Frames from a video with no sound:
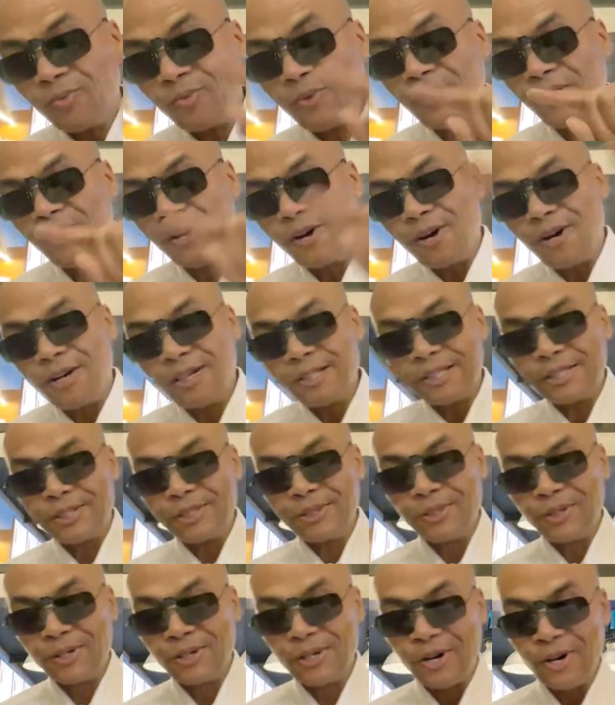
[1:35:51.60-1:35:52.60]
were
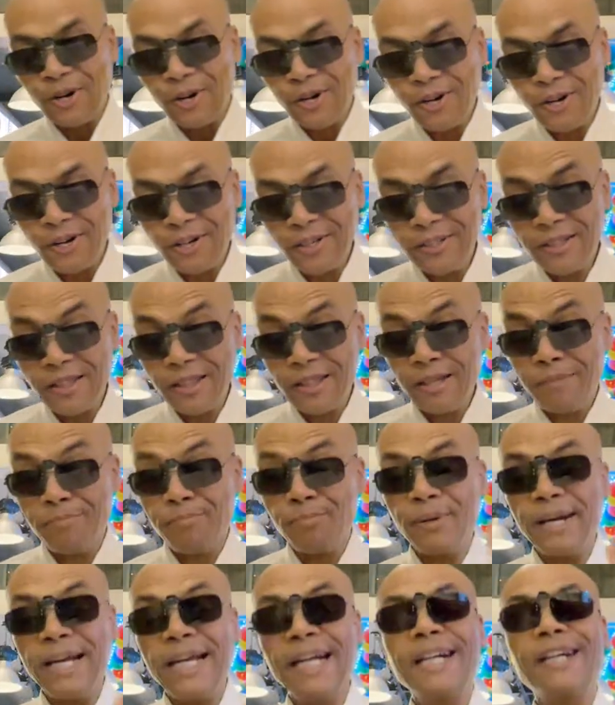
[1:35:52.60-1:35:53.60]
also called the
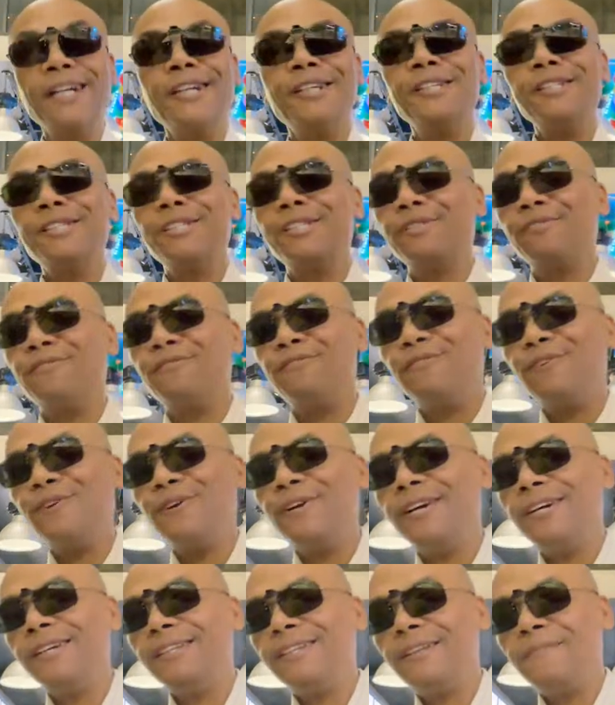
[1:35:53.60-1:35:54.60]
bringers
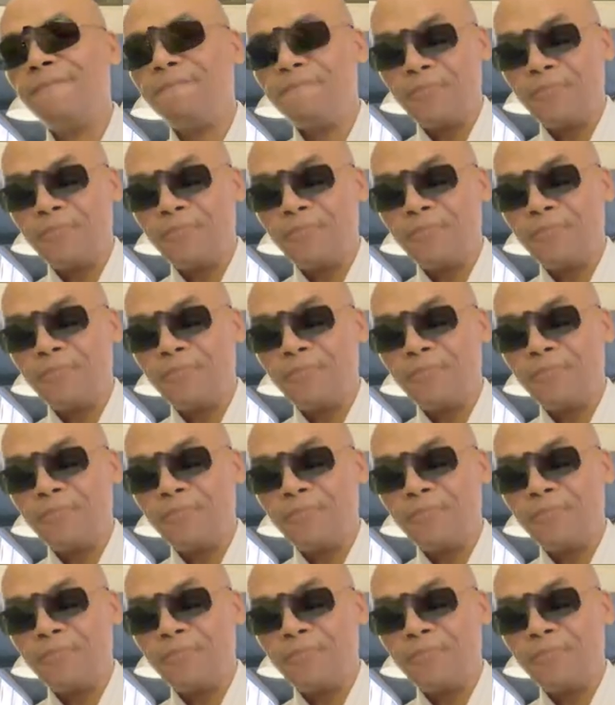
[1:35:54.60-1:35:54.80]
forth,